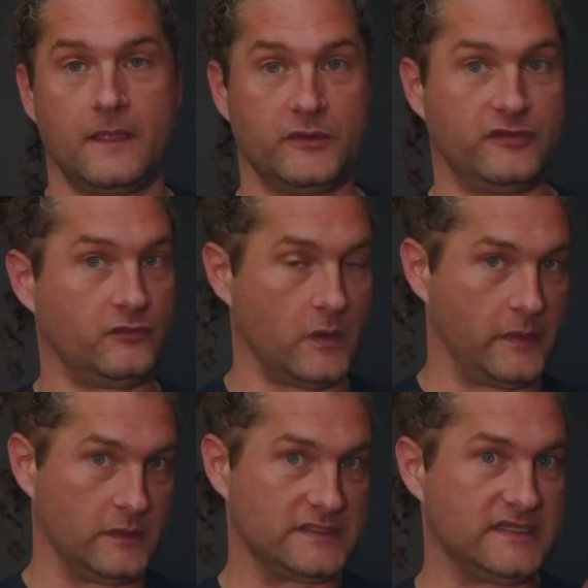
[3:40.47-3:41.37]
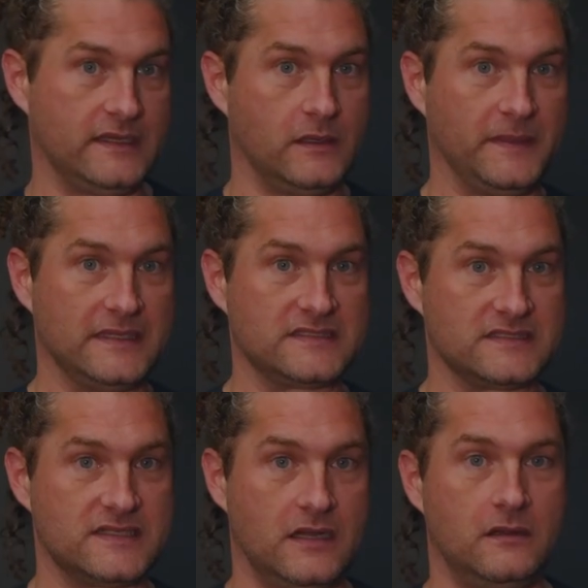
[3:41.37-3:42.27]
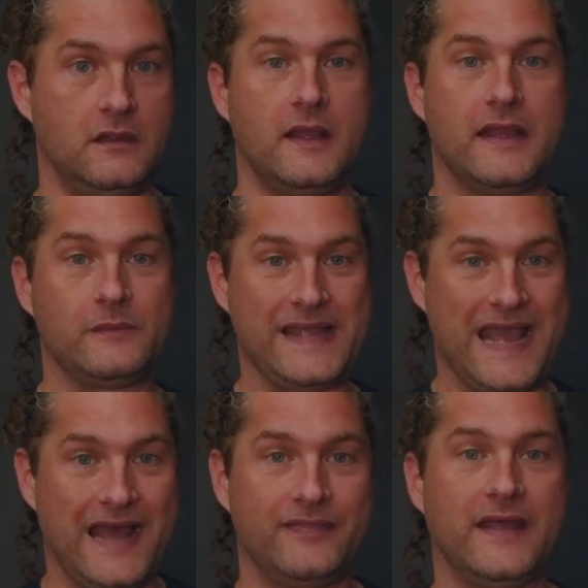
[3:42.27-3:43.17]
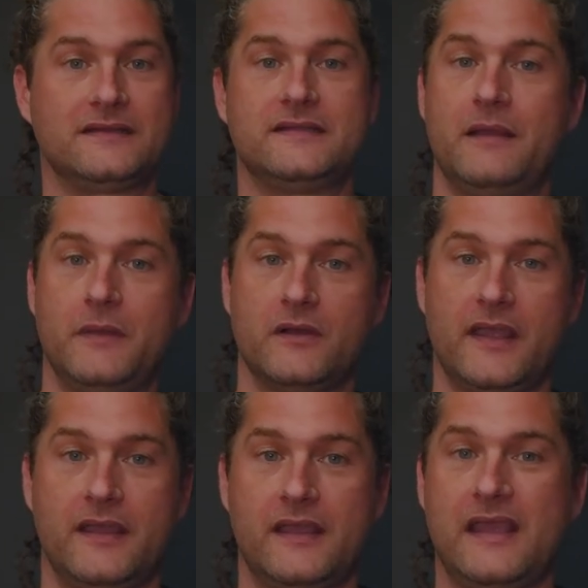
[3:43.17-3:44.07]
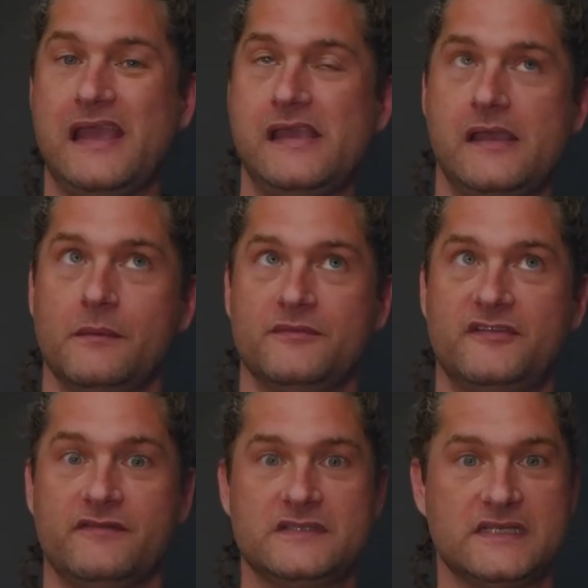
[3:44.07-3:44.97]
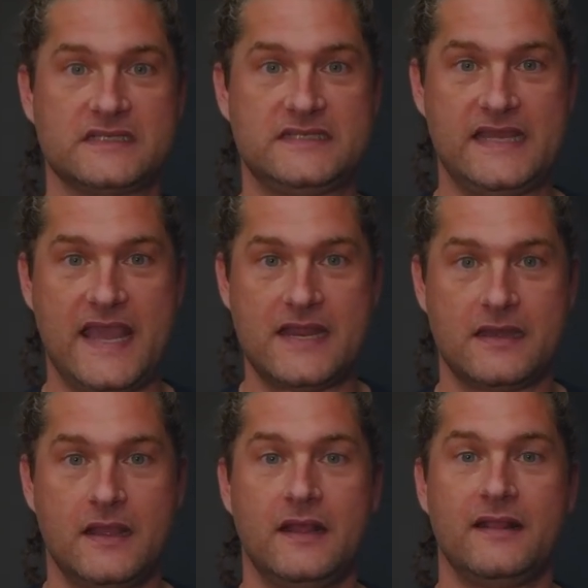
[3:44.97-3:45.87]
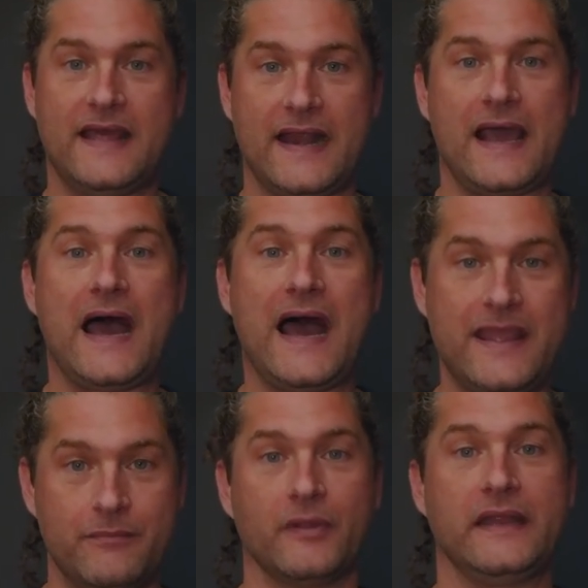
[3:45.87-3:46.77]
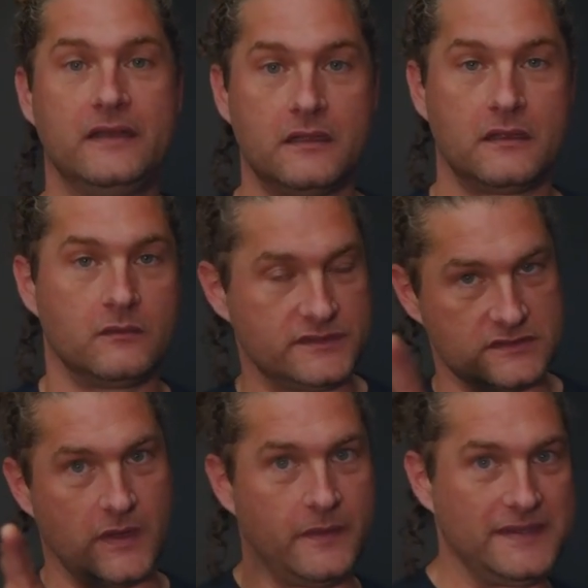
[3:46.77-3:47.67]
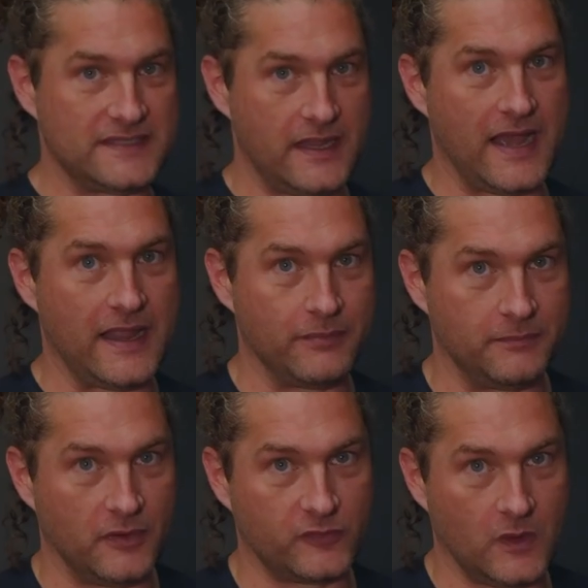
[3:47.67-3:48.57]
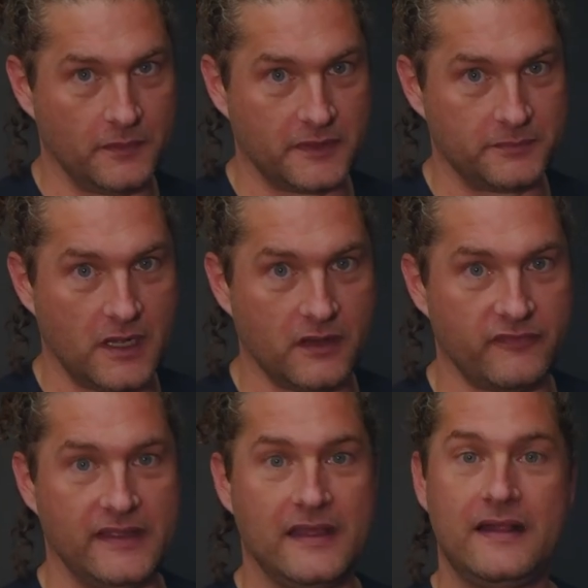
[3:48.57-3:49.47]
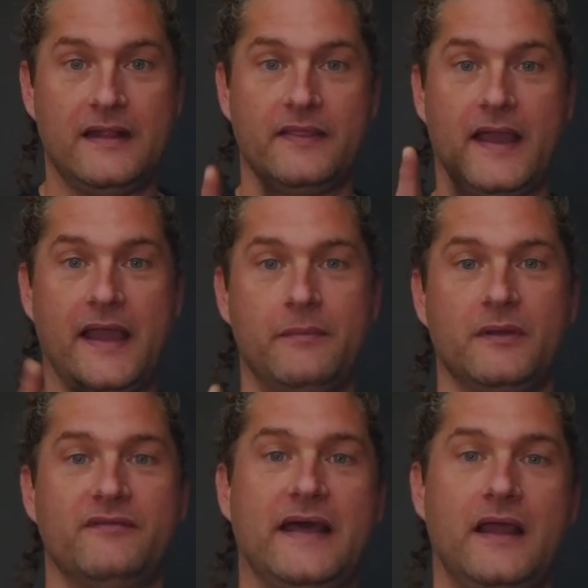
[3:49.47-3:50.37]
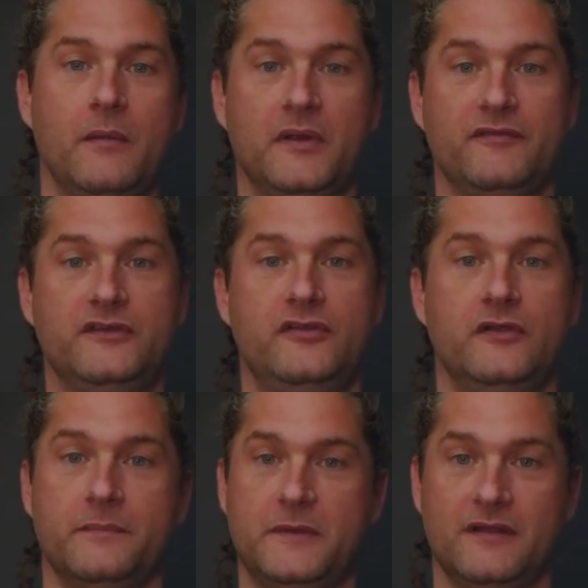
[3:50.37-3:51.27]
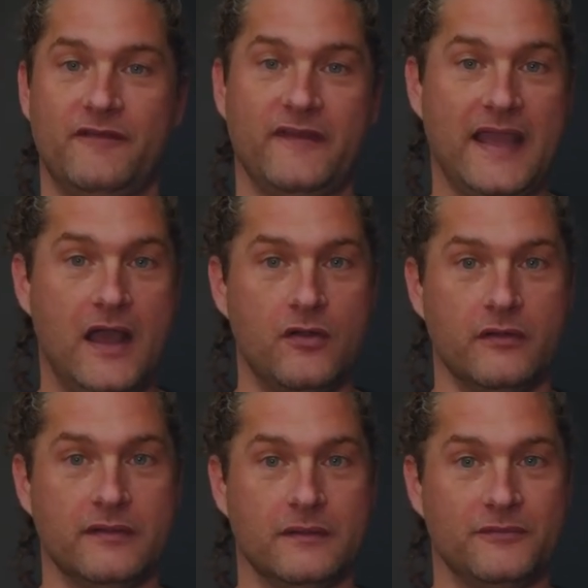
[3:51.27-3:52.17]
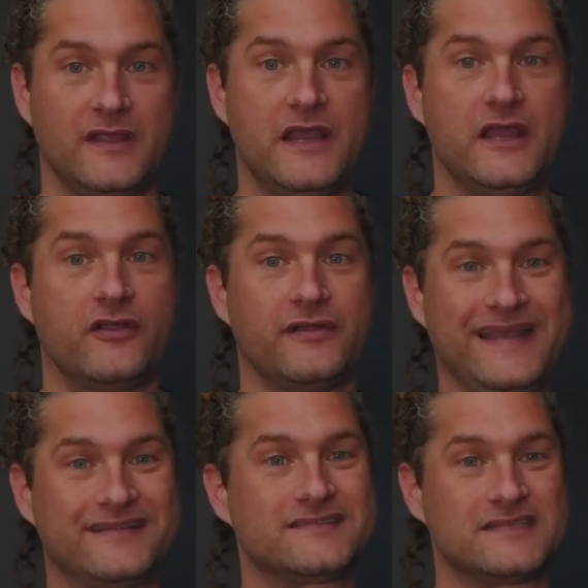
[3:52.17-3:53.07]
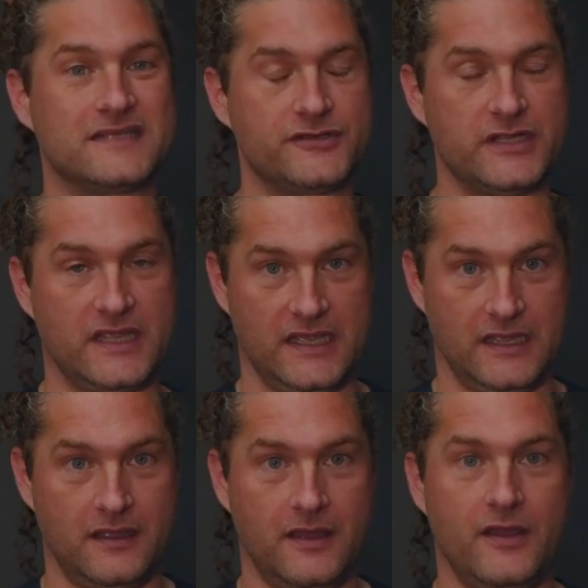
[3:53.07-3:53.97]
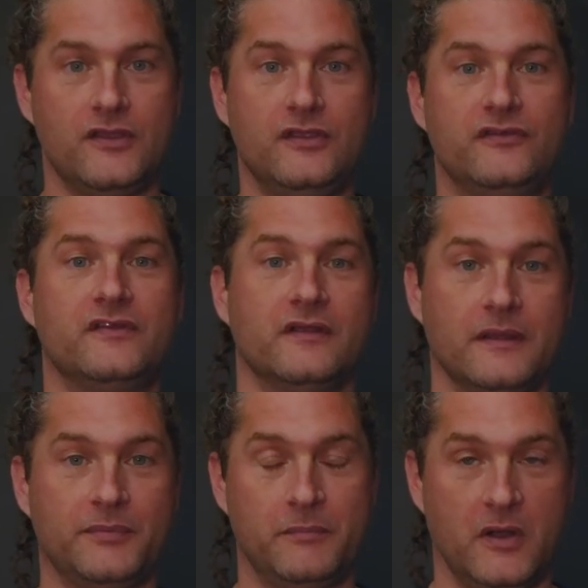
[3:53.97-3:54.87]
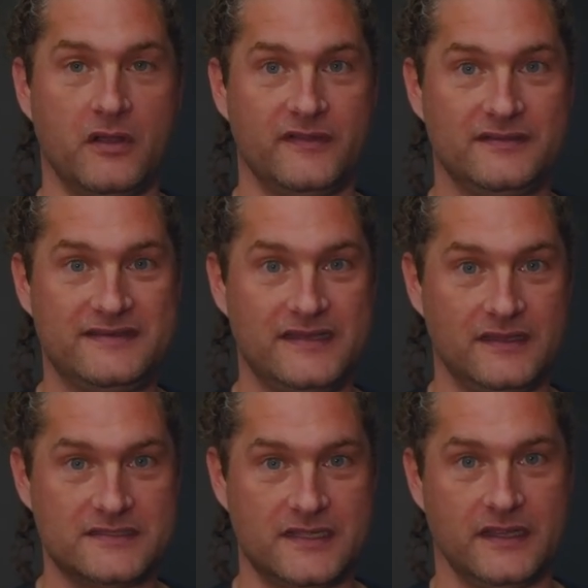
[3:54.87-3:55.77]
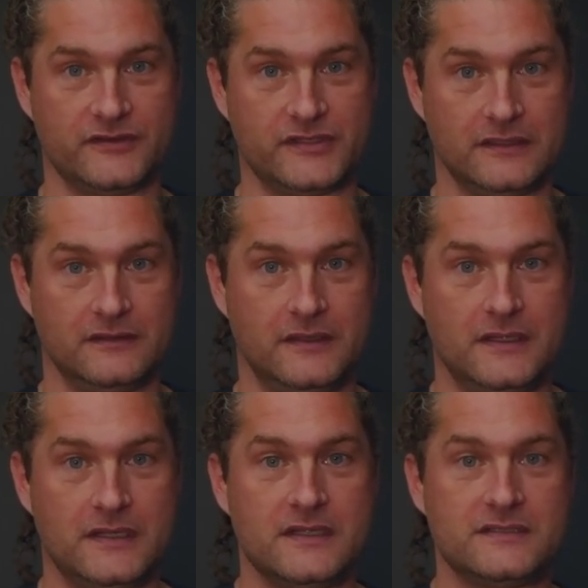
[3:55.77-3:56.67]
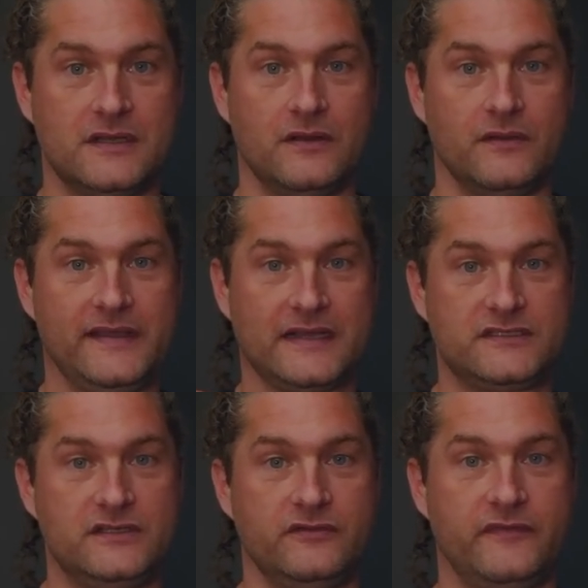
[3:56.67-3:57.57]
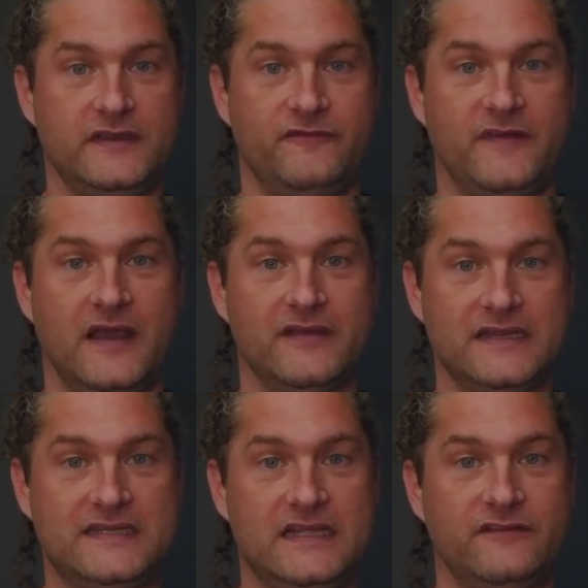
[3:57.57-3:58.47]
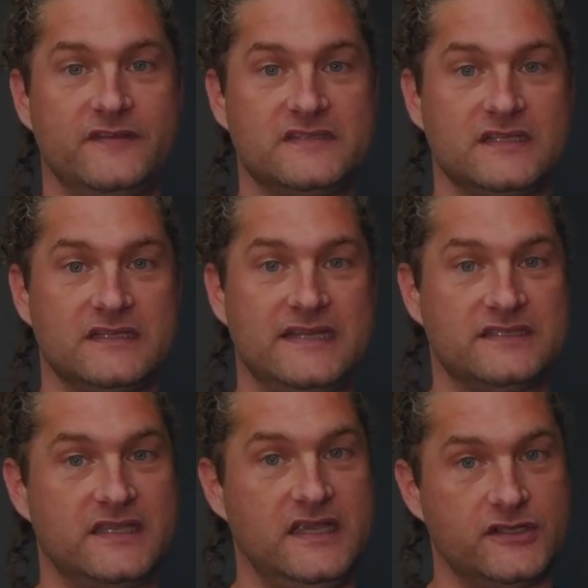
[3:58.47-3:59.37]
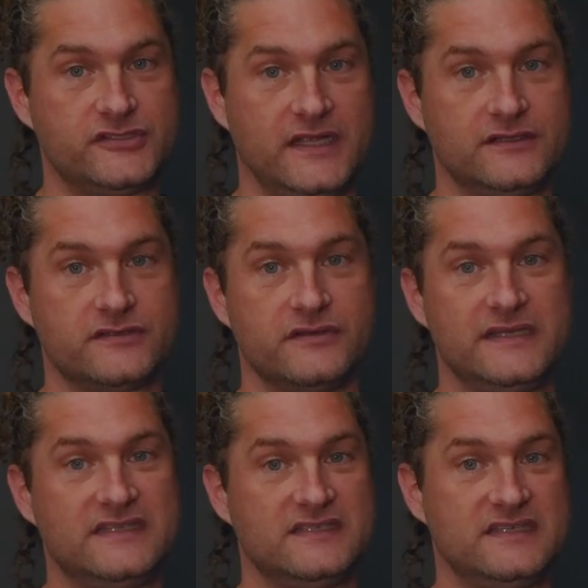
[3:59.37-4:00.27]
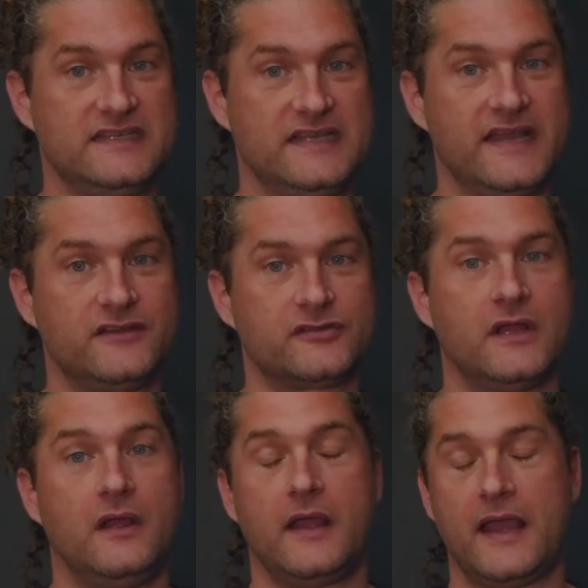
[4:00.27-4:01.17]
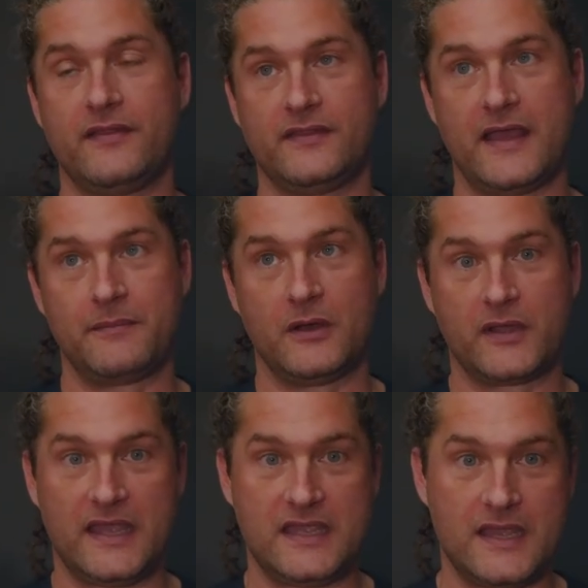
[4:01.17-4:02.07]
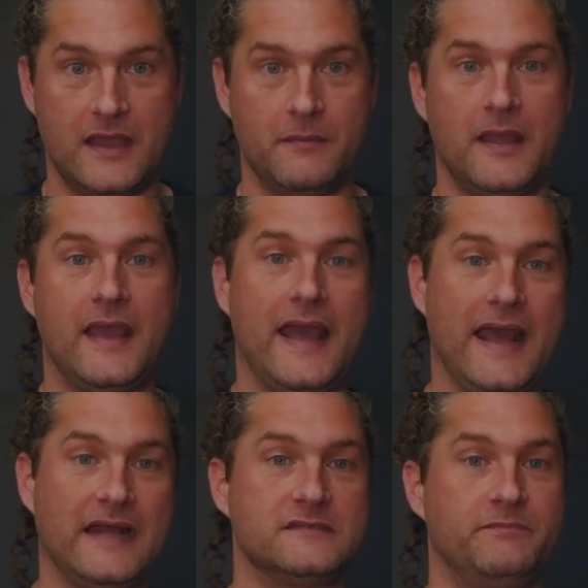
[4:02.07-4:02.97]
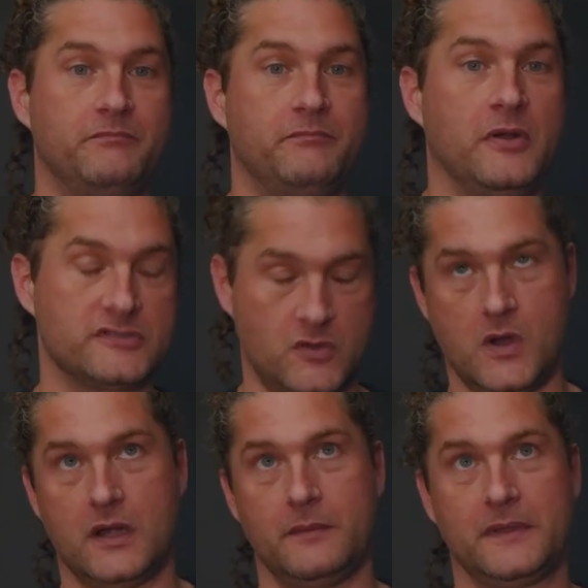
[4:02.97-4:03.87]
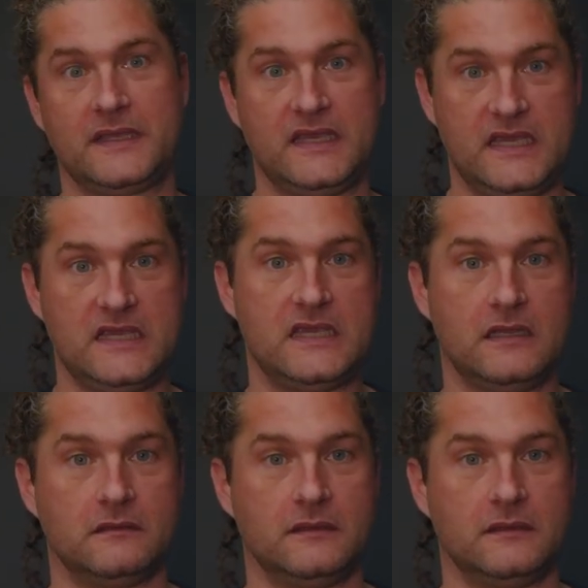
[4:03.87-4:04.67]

which is what we would see in OpenSSL, we add that to MLKEM 768. That hybrid, which is why we say hybrid post-quantum cryptography, the hybrid of that output of the 2 cryptographic algorithms creates the session key used to encrypt the bulk of it, the TLS connection. So the X25519 facilitates key exchange through ECCDH, and then the MLKEM adds post-quantum key